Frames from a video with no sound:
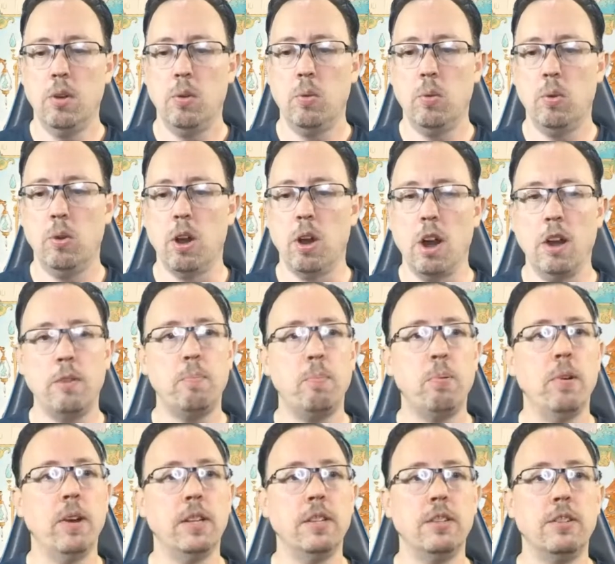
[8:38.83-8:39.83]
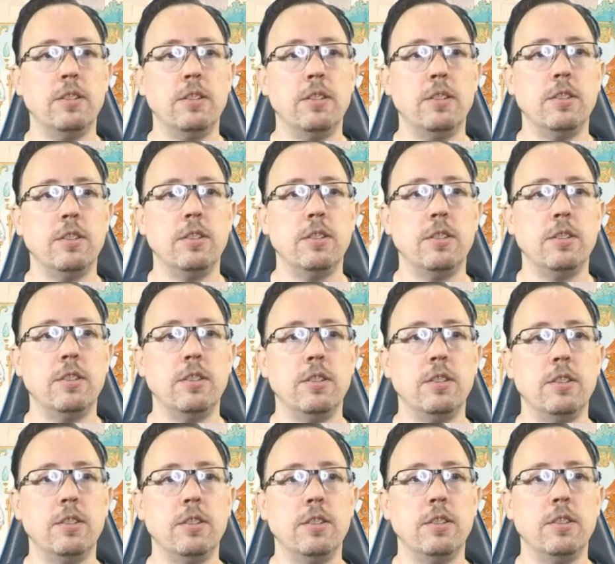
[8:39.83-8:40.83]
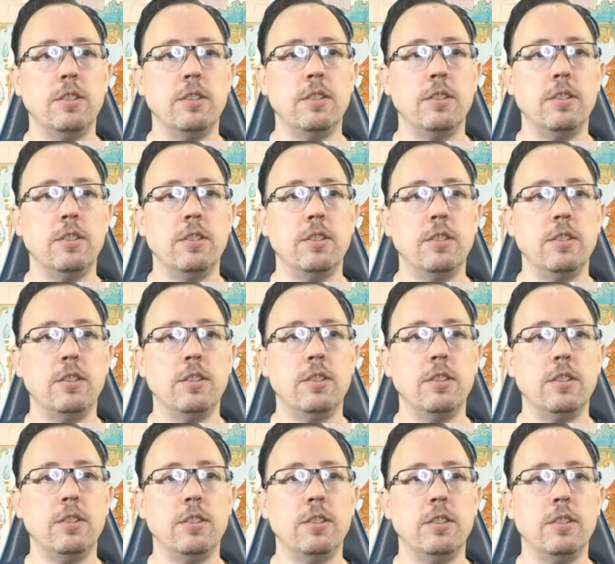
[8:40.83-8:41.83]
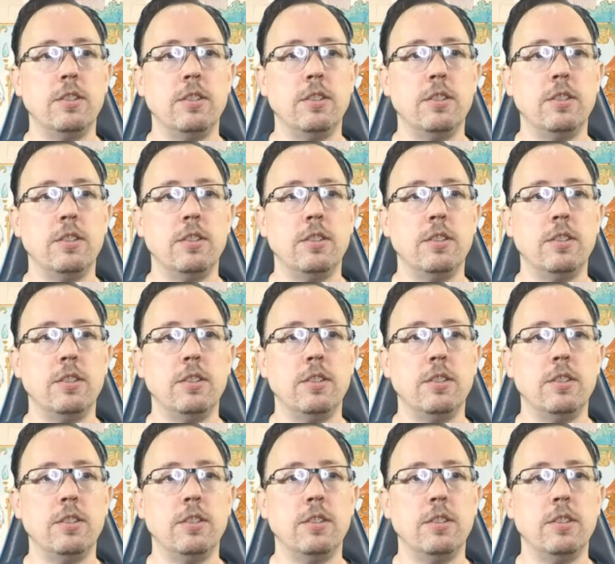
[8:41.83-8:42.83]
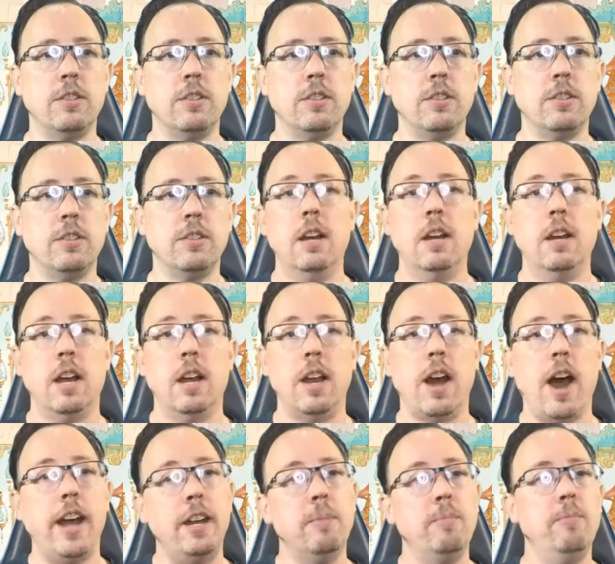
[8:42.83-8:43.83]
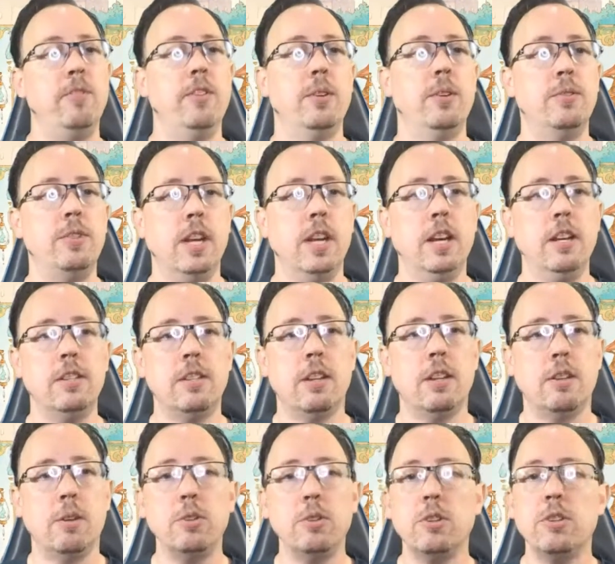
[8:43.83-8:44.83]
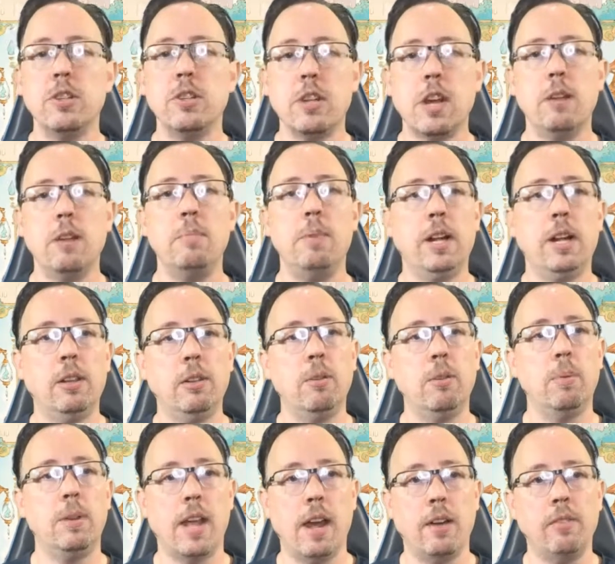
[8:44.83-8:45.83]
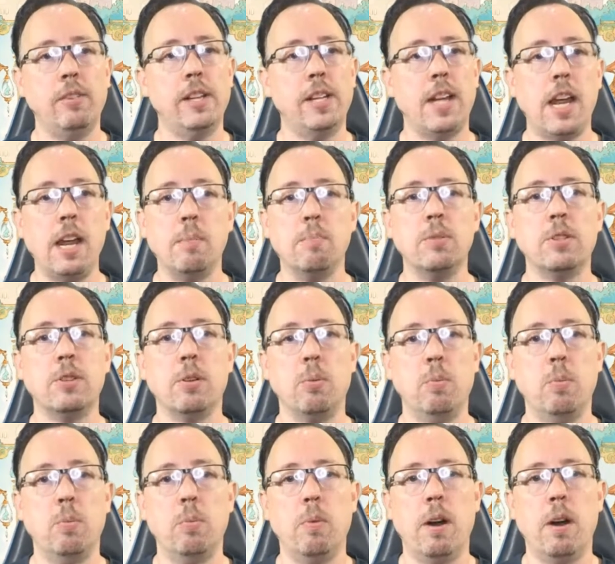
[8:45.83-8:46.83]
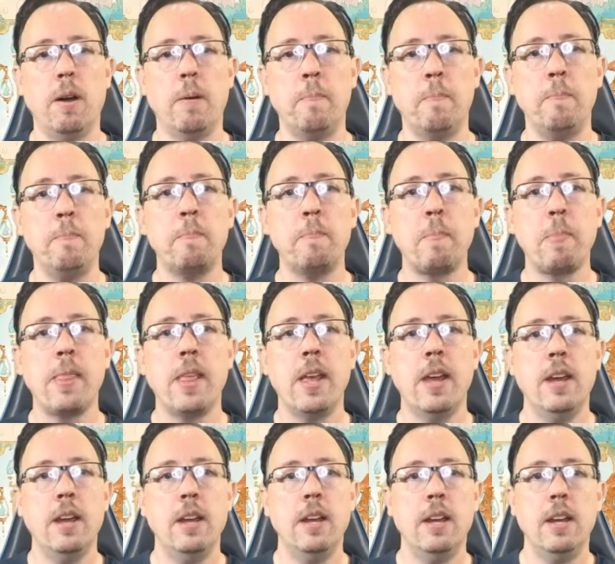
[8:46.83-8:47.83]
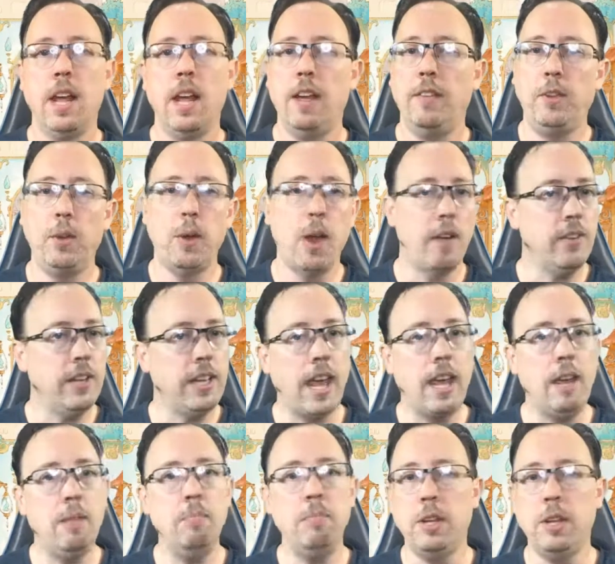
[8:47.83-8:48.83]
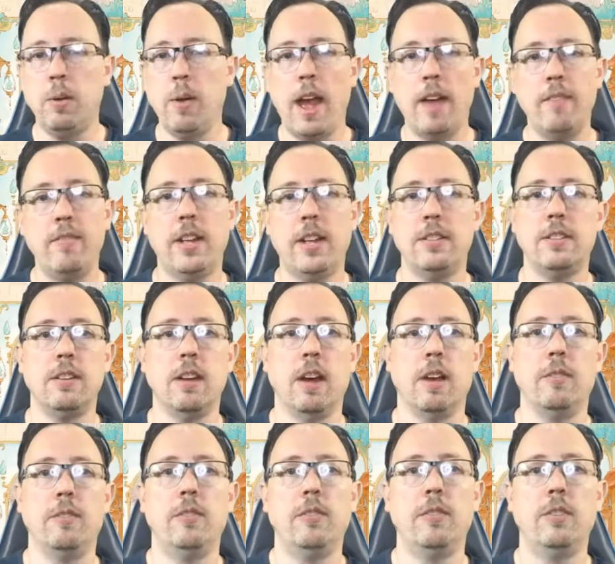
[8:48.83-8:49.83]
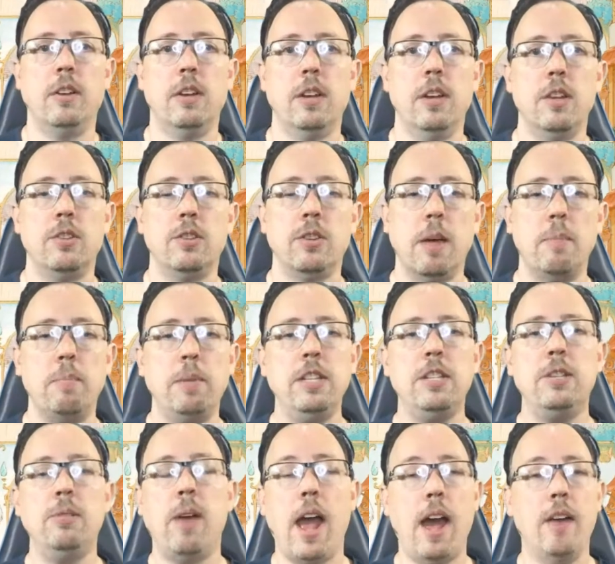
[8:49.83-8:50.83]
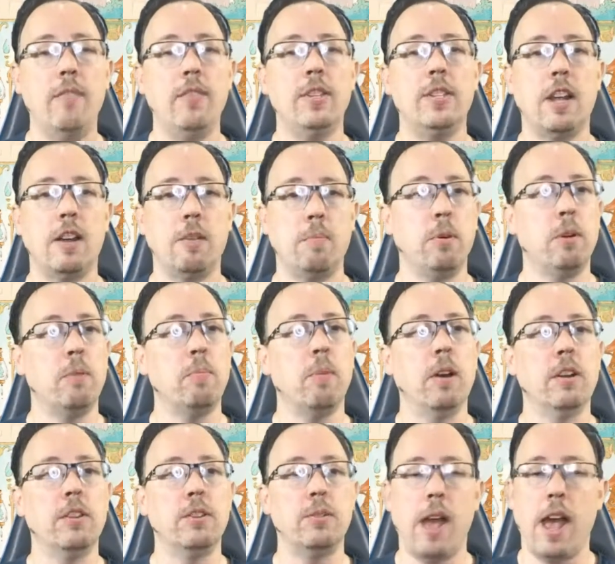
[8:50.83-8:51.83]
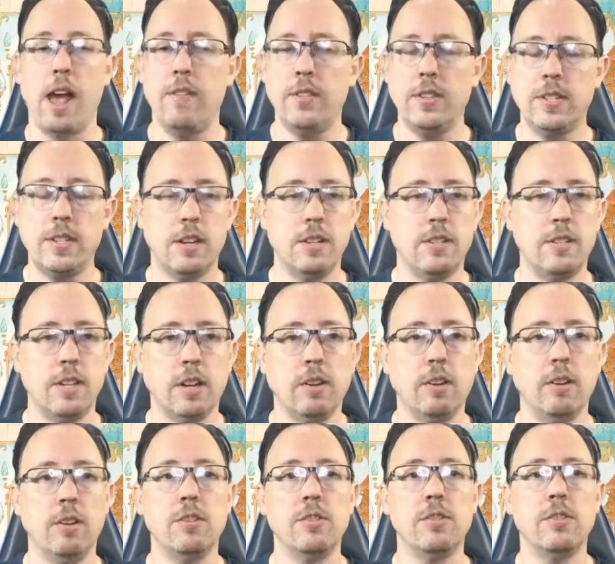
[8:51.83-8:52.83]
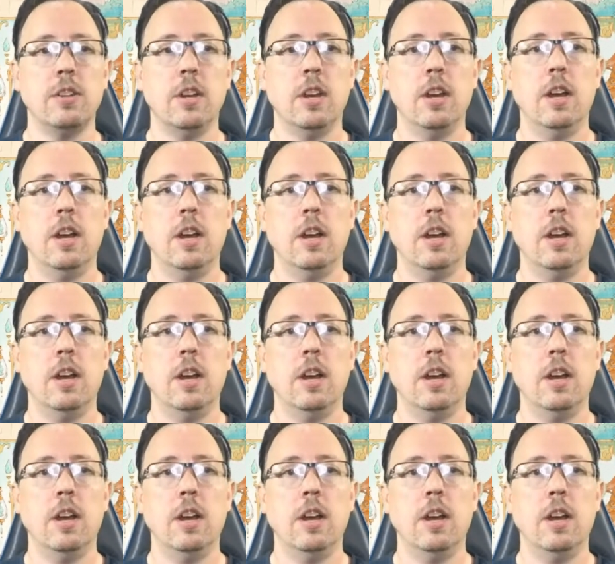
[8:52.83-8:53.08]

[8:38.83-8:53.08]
or art prints or promo cards or alternate starters. You're not going to see an item for those things. Those are just going to be included with every game. So if you have a game, you have that stuff. So that means you have a set of bookmarks, you have a set of stickers,